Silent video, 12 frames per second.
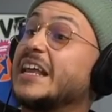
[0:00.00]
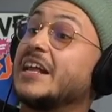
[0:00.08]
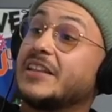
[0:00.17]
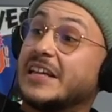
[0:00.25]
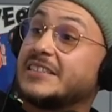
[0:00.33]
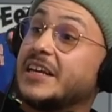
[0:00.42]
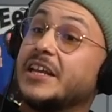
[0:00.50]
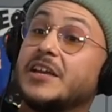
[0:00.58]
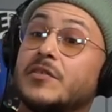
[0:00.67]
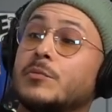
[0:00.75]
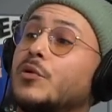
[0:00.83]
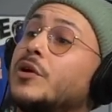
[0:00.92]
that's getting
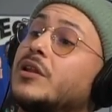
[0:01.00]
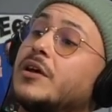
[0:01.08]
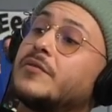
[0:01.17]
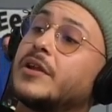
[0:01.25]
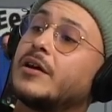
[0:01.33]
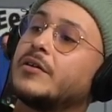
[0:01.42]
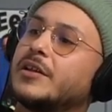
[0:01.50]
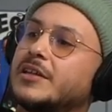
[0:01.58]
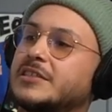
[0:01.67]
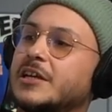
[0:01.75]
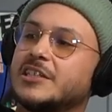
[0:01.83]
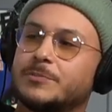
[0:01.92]
even more love now. And
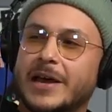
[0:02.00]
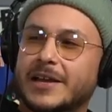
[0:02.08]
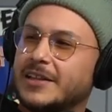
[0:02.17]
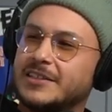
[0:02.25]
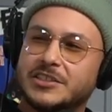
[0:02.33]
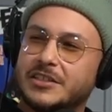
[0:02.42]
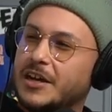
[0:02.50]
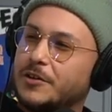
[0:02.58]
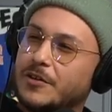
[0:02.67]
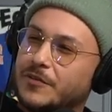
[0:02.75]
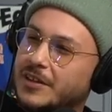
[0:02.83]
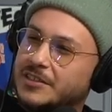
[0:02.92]
because back then Chicano,
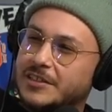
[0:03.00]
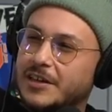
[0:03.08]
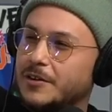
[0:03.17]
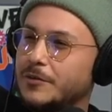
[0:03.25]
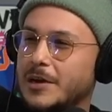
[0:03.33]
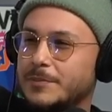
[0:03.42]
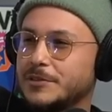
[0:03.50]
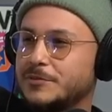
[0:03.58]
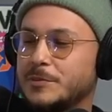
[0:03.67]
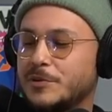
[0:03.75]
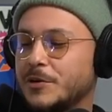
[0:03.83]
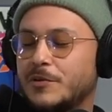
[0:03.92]
I feel like Chicano rappers,
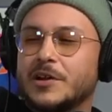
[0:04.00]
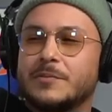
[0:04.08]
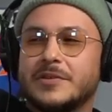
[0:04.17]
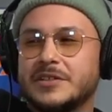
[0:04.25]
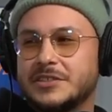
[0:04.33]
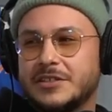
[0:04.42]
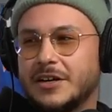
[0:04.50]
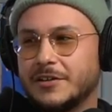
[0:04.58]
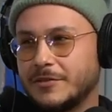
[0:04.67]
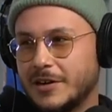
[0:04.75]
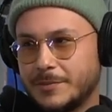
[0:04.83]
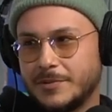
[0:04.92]
people didn't want to be a
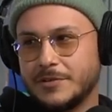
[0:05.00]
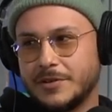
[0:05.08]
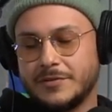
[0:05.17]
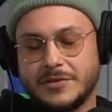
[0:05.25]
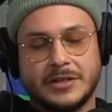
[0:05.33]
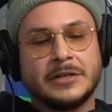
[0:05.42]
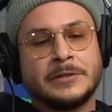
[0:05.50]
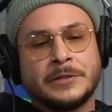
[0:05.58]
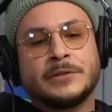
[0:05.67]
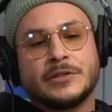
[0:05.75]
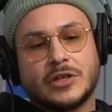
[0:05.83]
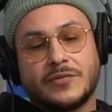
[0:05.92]
Chicano rapper, or whatever. Right.
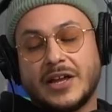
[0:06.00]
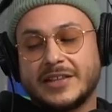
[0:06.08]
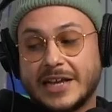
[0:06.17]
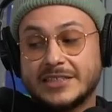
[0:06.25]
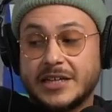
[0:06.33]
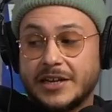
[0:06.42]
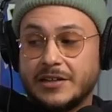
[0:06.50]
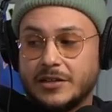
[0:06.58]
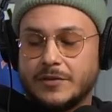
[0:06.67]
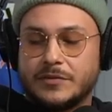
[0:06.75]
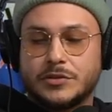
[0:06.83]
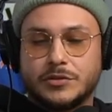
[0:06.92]
So I feel like that's getting
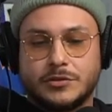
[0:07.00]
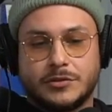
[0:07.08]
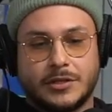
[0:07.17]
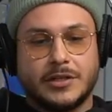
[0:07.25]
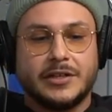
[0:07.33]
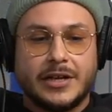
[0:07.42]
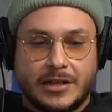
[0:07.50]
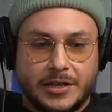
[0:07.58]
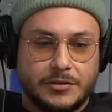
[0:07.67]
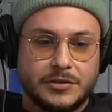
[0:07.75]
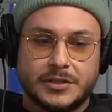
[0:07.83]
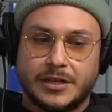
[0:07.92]
love too. And then yeah,
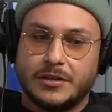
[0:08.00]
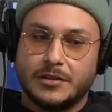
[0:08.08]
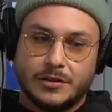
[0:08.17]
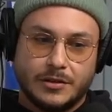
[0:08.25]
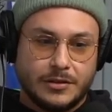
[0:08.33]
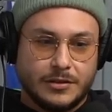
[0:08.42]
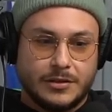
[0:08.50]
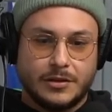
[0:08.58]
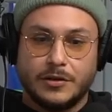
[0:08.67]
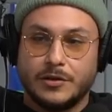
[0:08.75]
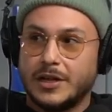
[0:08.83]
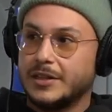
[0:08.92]
like you said, the
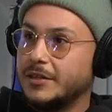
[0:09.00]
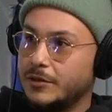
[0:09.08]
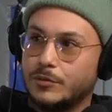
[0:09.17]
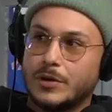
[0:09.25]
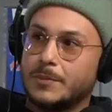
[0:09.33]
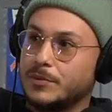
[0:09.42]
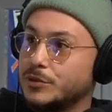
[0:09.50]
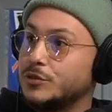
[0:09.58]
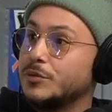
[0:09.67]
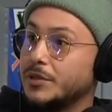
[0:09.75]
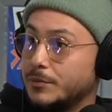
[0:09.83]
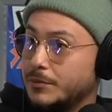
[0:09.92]
other Latino rappers
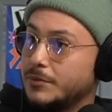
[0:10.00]
doing. I've